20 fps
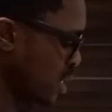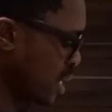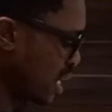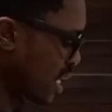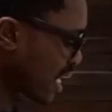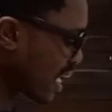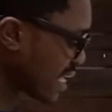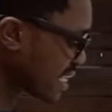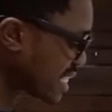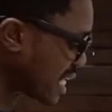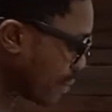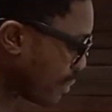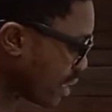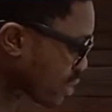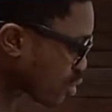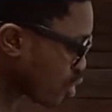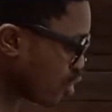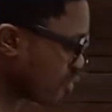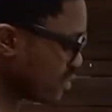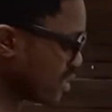Carrying
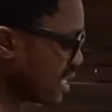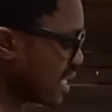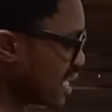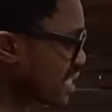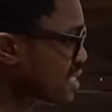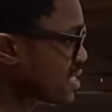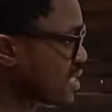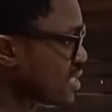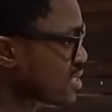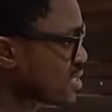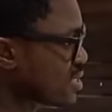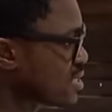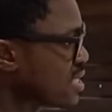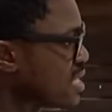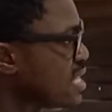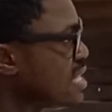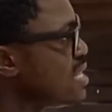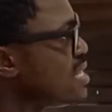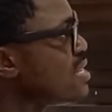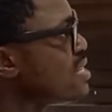amount of the assets.
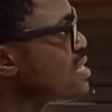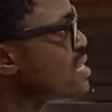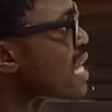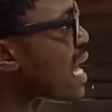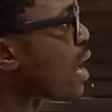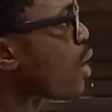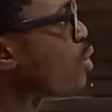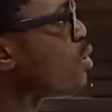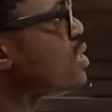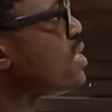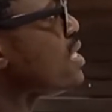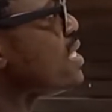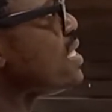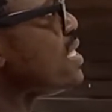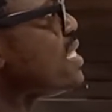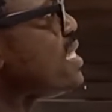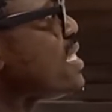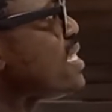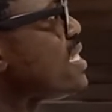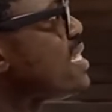Now,
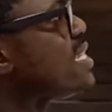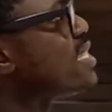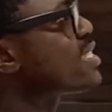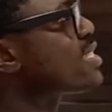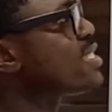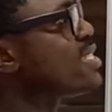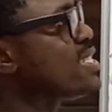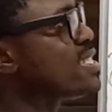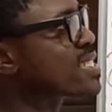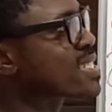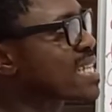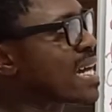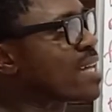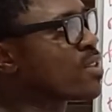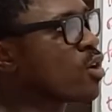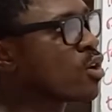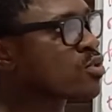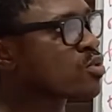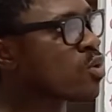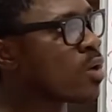it can
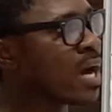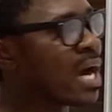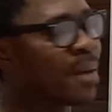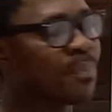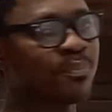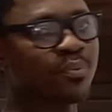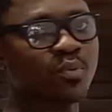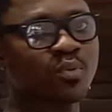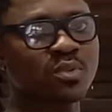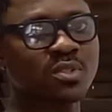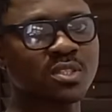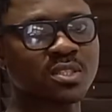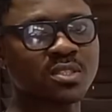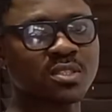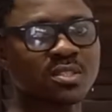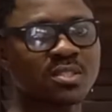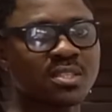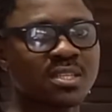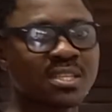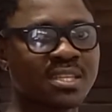also happen
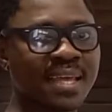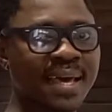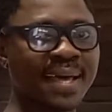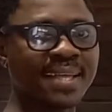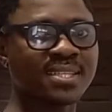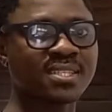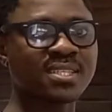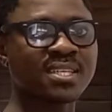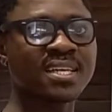that